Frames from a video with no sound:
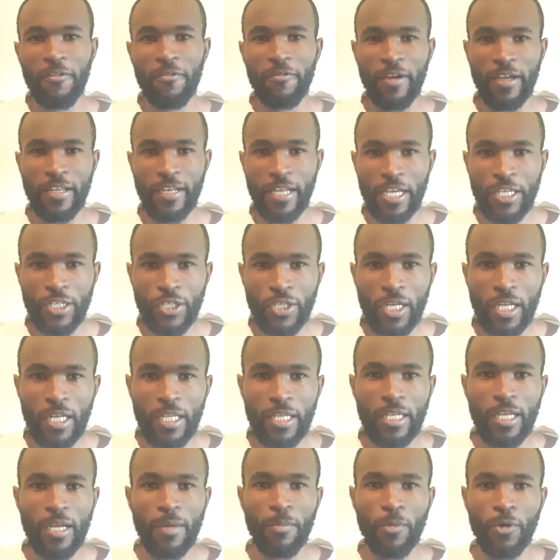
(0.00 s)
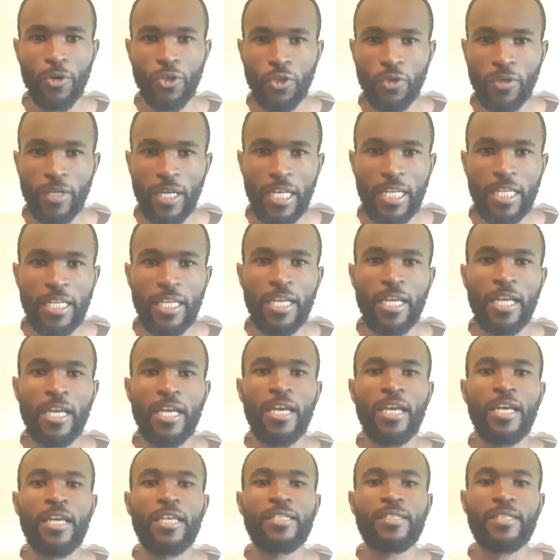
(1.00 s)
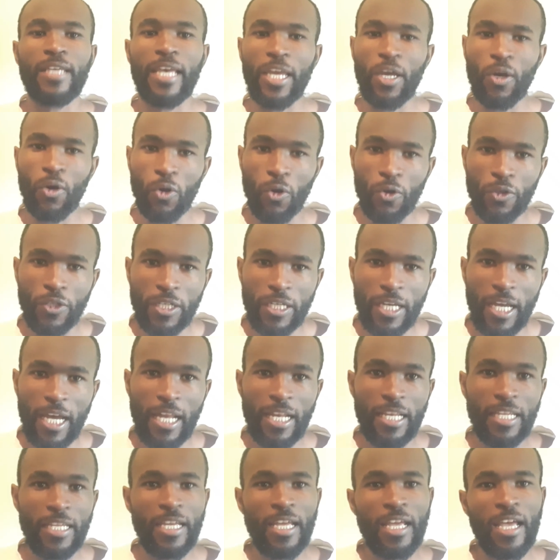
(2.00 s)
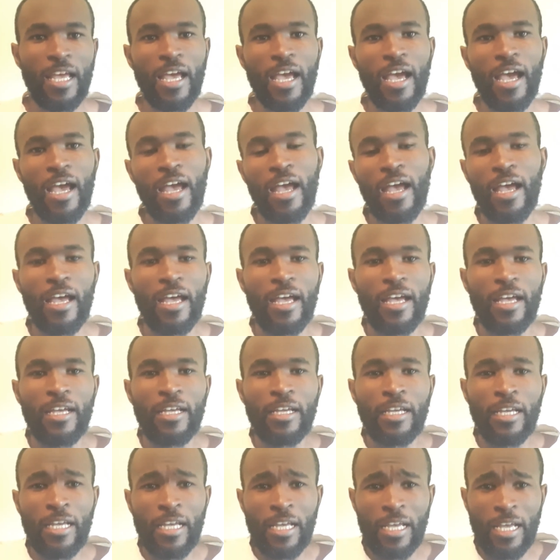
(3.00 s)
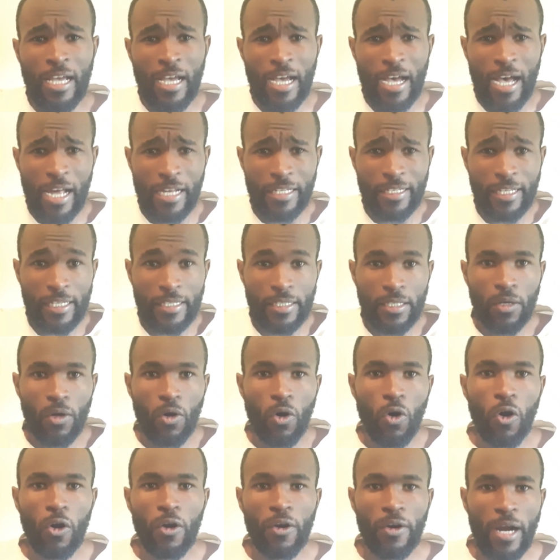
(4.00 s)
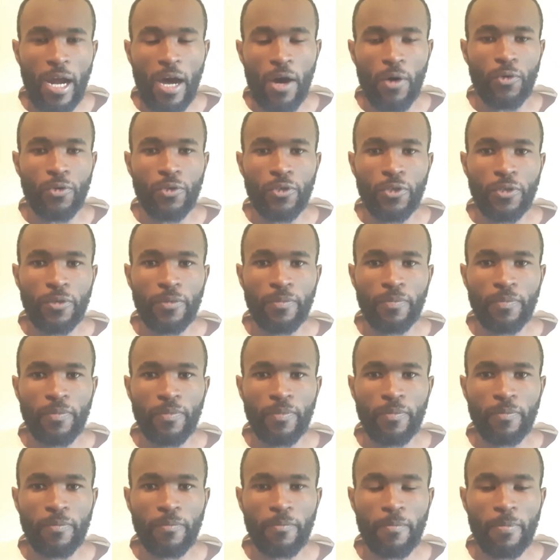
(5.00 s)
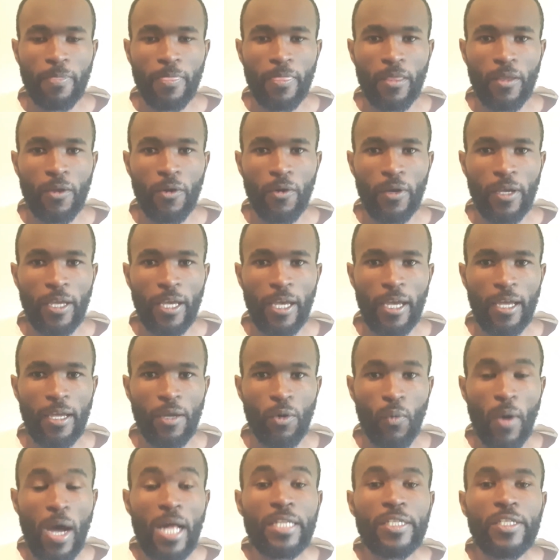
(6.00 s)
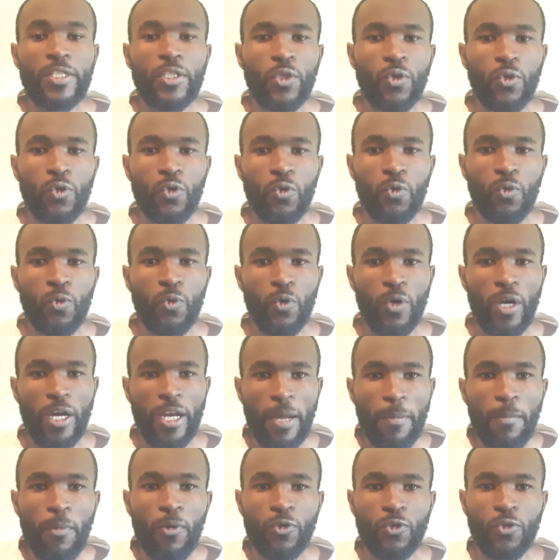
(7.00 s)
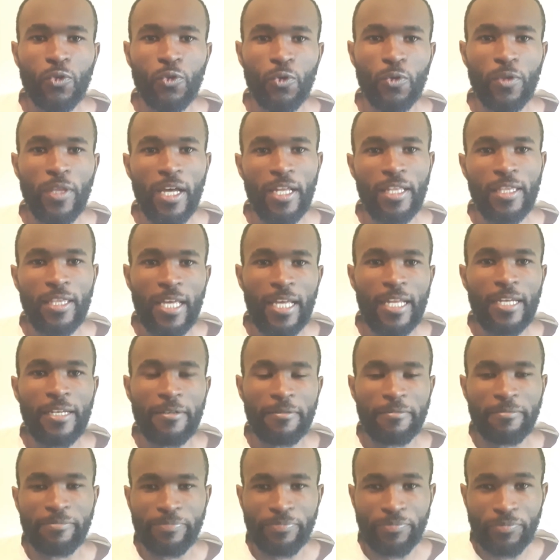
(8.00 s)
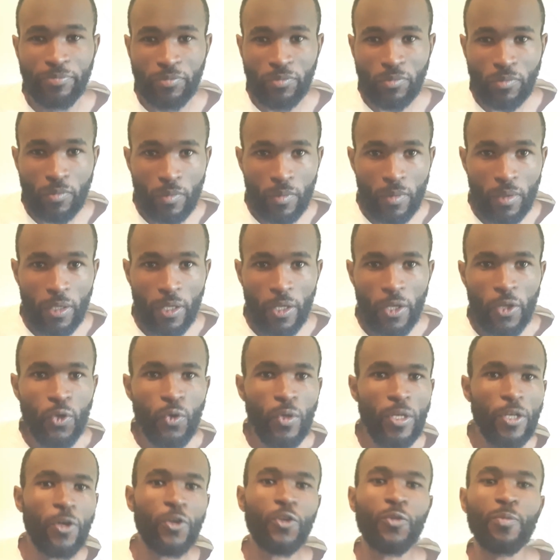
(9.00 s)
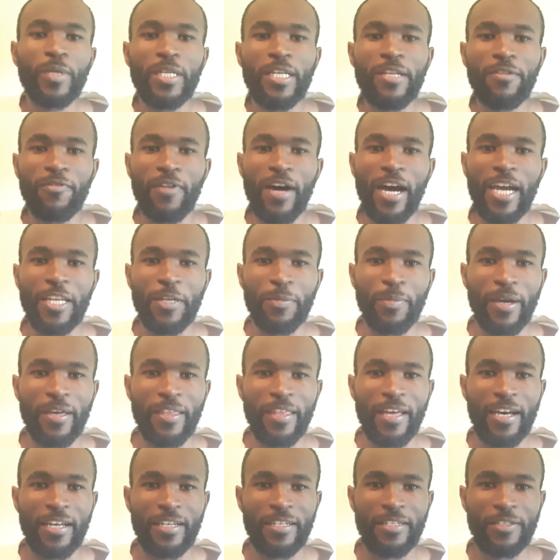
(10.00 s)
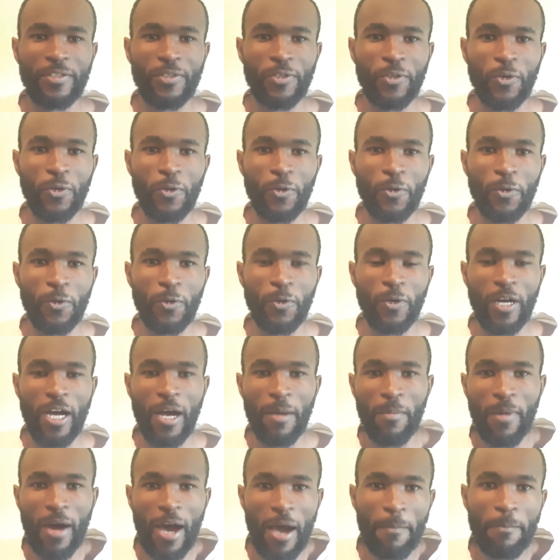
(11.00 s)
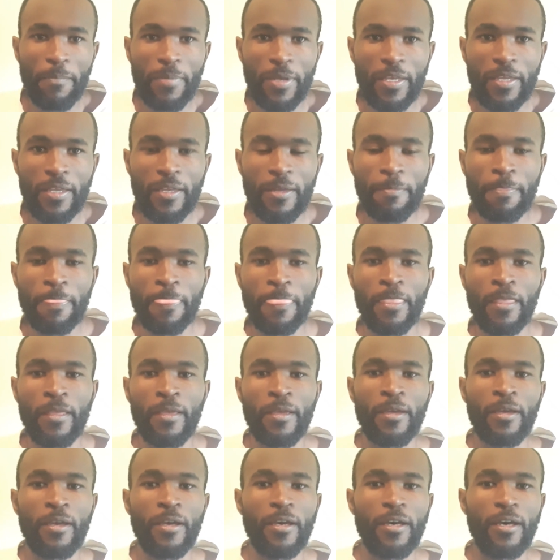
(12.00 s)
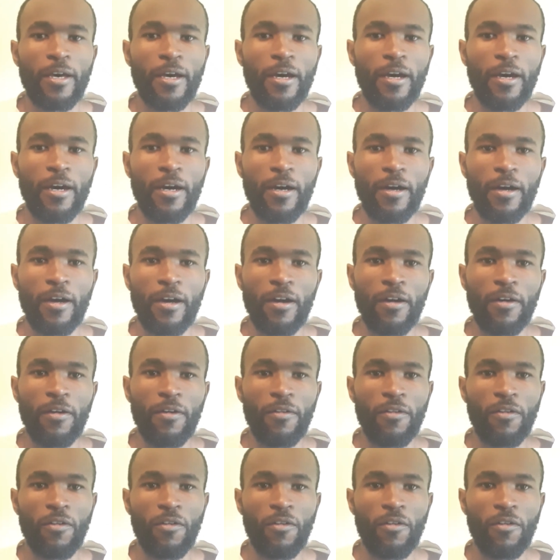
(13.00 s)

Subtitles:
financially, emotionally, psychologically, and just all around. Okay, once you are able to do that, then you will not be defined by that. So I'm happy. I'm